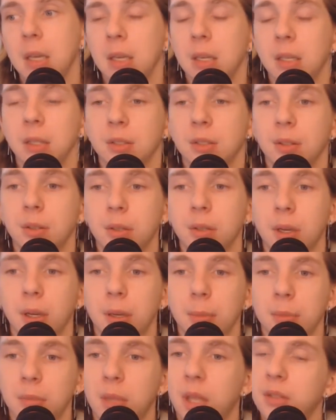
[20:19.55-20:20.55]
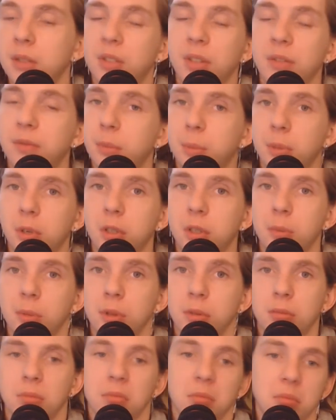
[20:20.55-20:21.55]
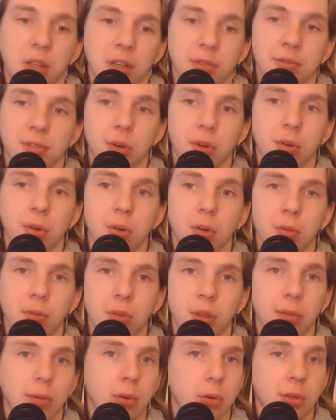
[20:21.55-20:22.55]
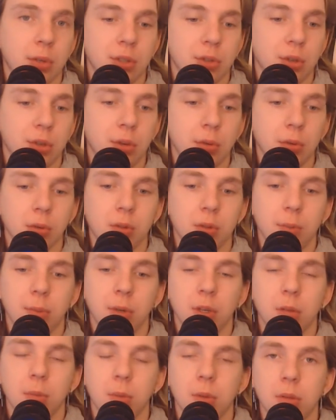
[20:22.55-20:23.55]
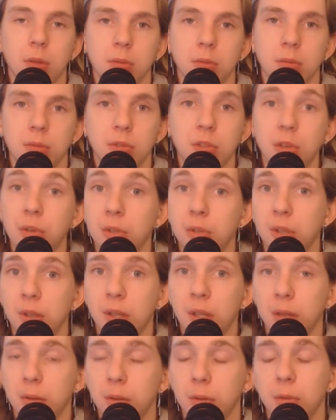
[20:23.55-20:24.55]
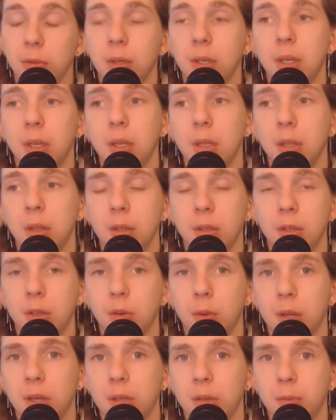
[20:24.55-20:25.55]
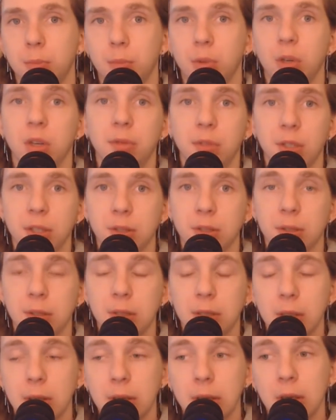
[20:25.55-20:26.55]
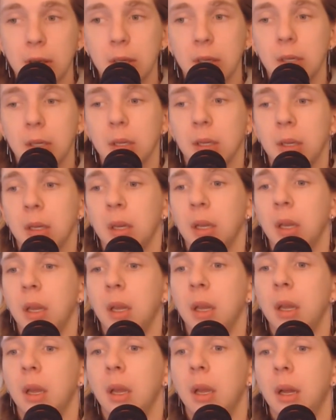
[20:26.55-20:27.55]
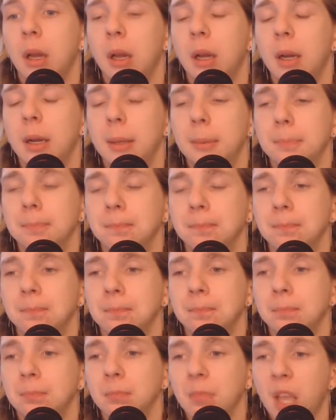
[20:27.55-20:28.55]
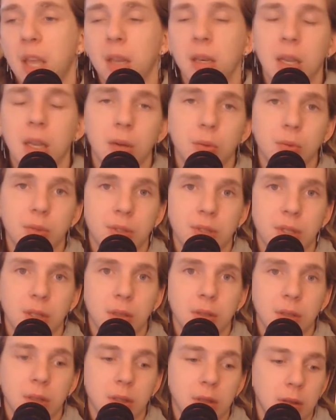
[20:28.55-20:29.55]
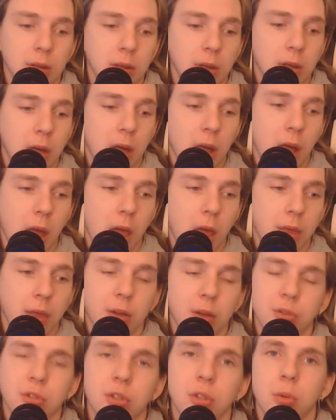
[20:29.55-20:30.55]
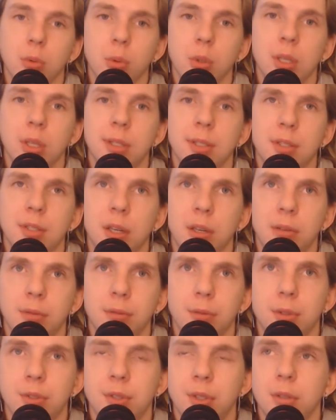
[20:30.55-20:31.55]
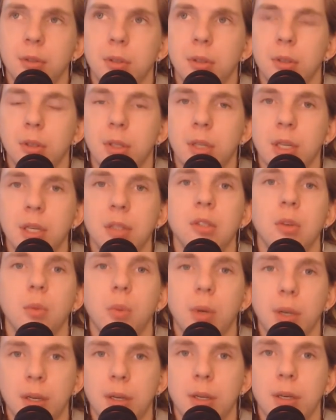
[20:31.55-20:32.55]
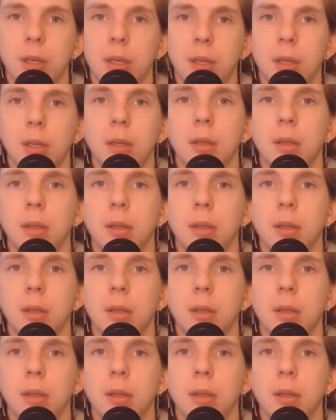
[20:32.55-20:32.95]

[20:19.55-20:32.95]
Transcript: So that's it for Pokemon. They've already shown all the Pokemon news and that already in the direct previously. And now with Zelda, they'll show a release date for Zelda Link's Awakening,